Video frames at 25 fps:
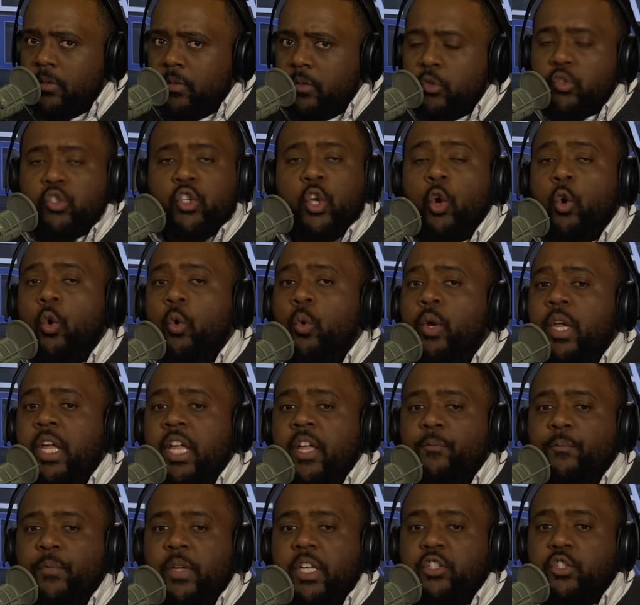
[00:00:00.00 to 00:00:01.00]
So
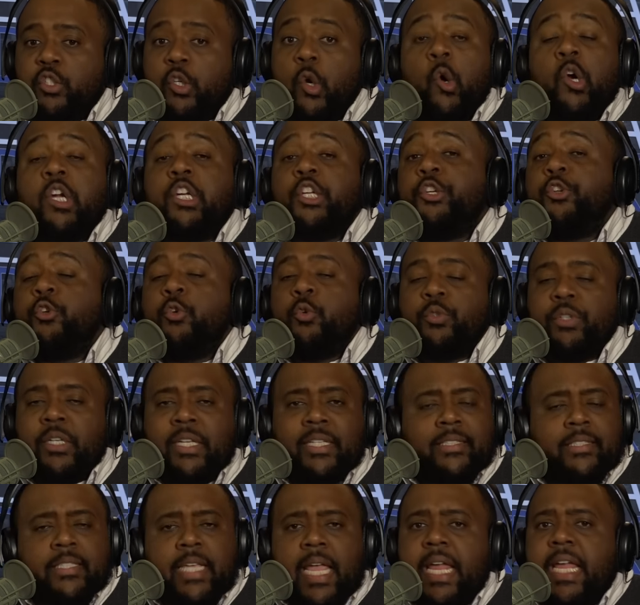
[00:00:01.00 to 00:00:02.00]
if he's going to do,
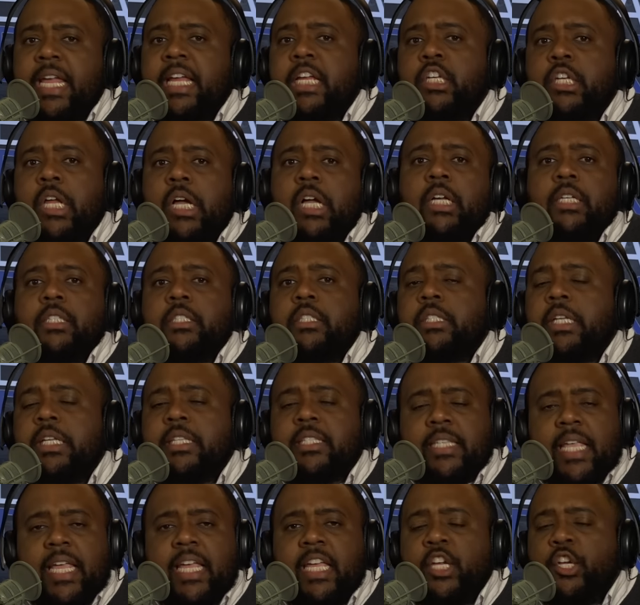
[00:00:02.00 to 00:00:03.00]
let's say
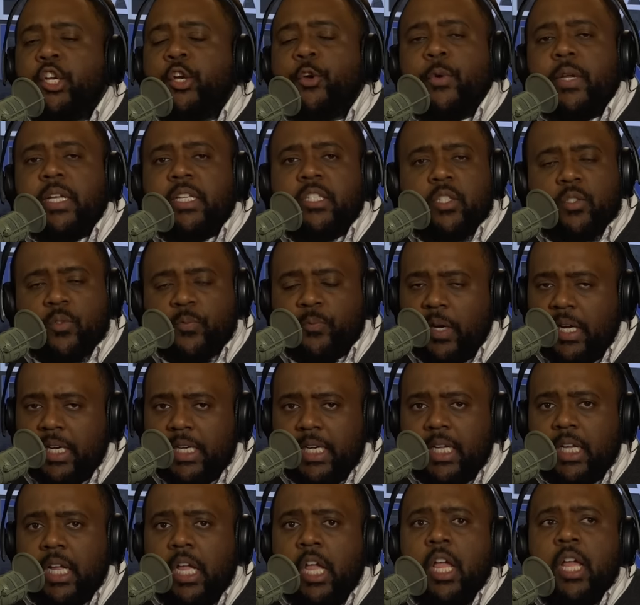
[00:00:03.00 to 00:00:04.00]
he increases
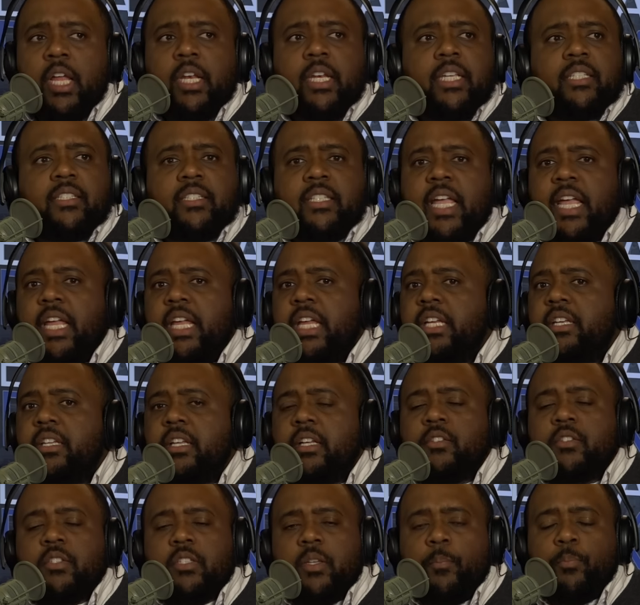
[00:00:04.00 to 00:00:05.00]
funding. Let's say he
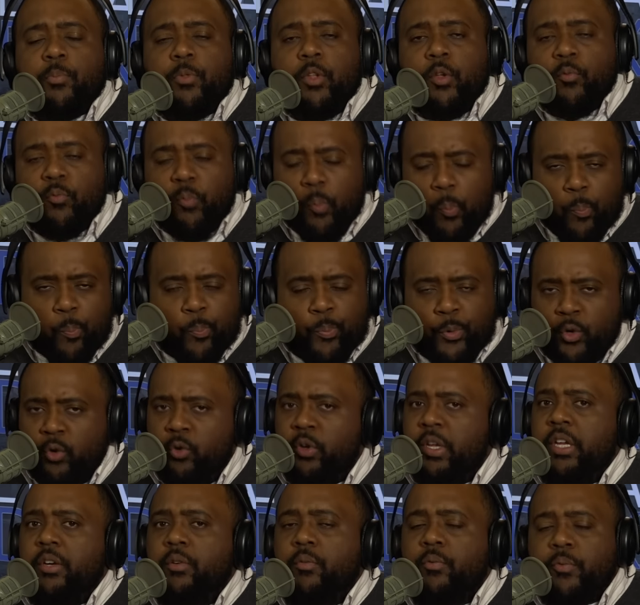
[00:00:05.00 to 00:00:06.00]
does something
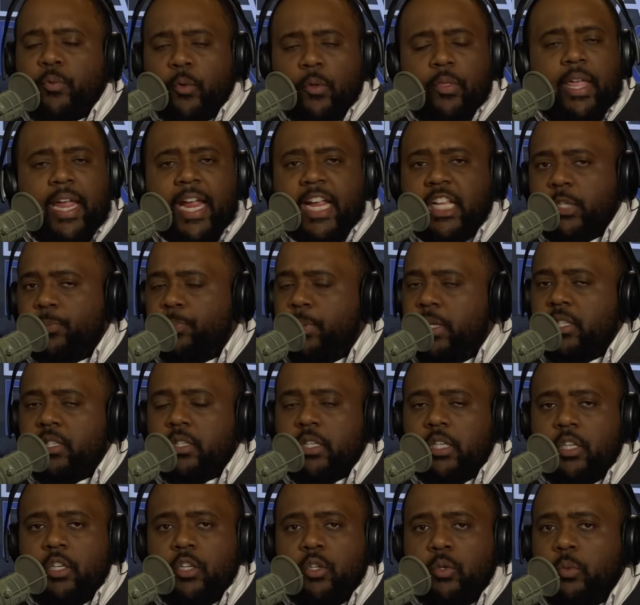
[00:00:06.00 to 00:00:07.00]
brilliant for the
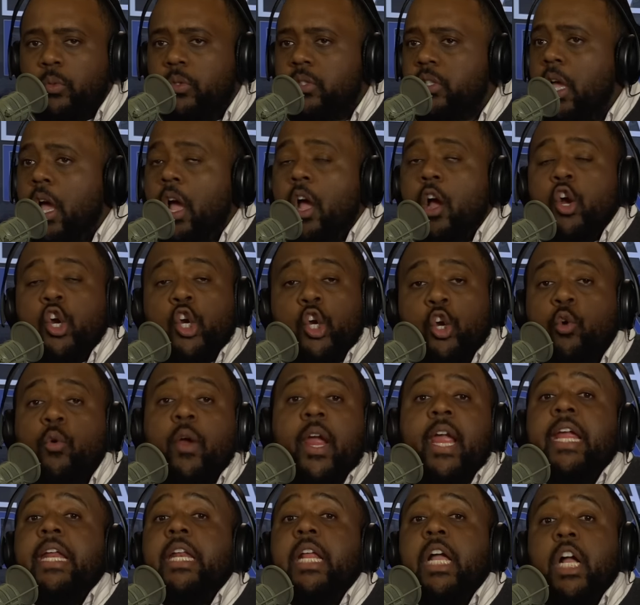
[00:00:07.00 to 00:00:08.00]
HBCUs.
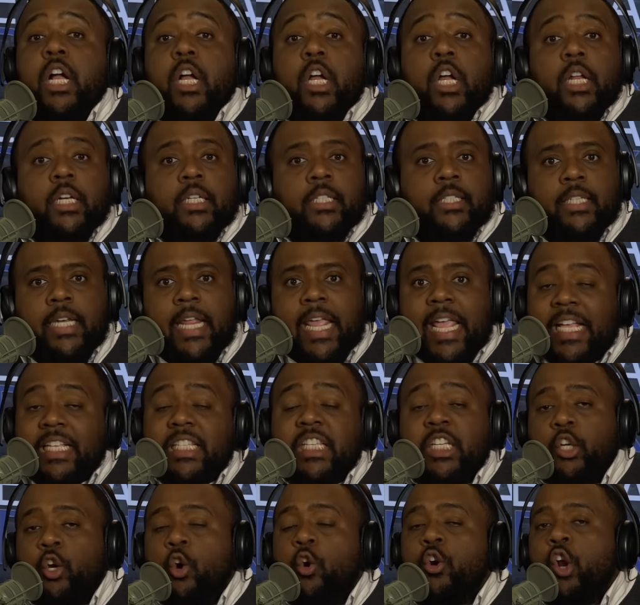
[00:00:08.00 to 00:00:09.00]
Great. Is
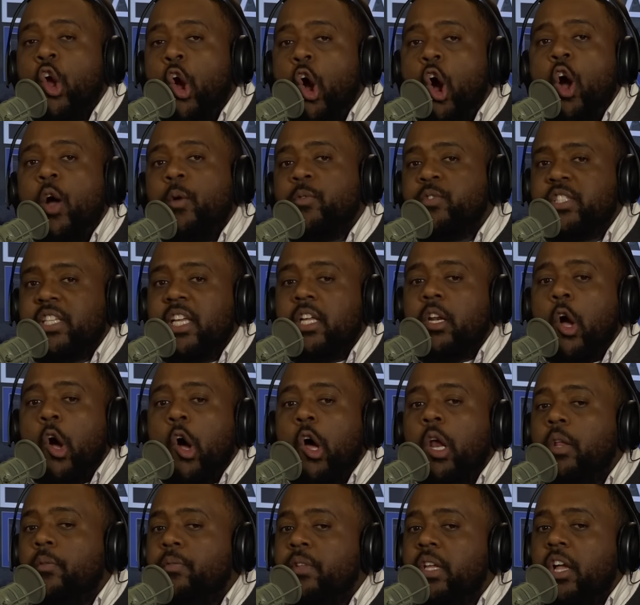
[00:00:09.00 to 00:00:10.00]
it going to offset
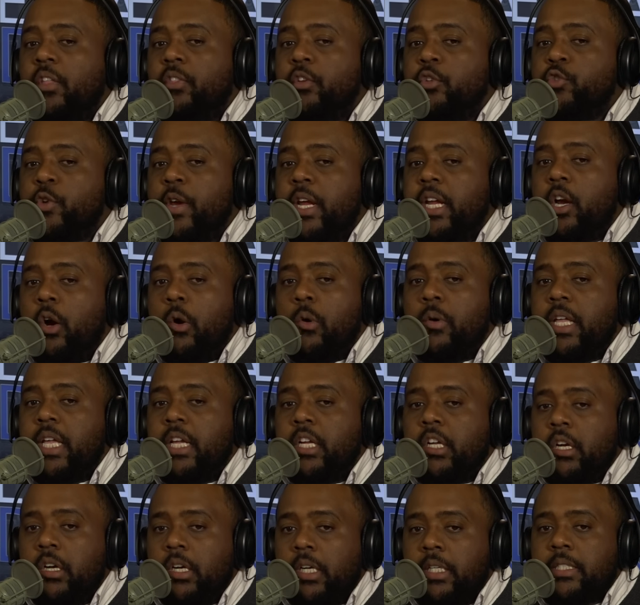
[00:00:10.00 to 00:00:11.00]
all of the other
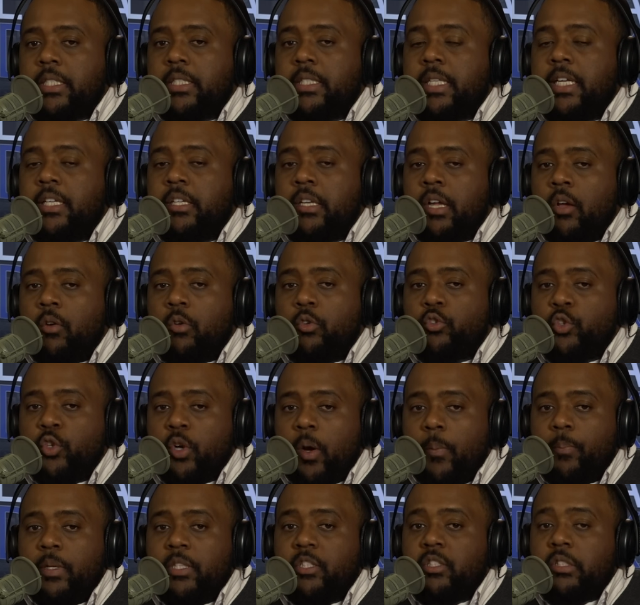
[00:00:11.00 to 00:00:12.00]
draconian cuts that Donald
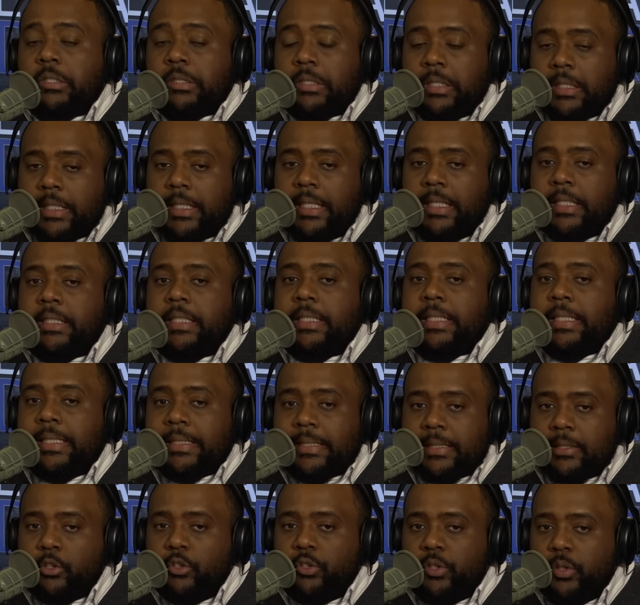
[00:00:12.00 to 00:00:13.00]
Trump is looking to
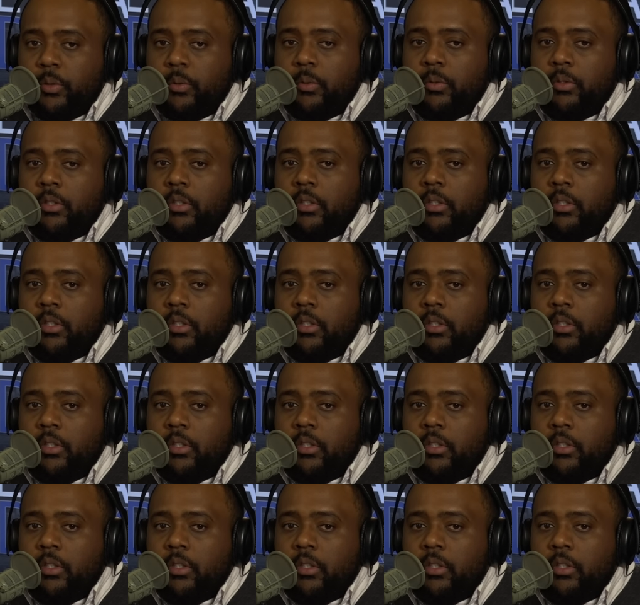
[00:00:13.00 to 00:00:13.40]
institute?